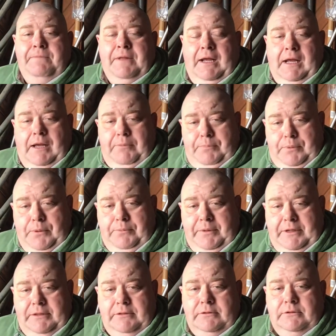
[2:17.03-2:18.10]
how to put them
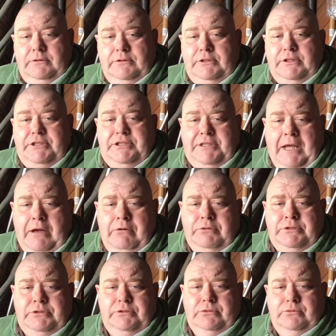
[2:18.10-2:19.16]
in to the
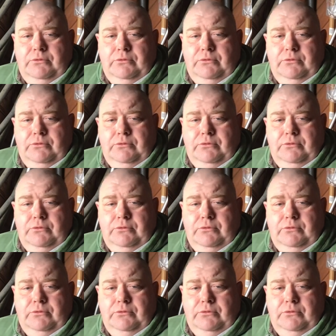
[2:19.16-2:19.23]
cells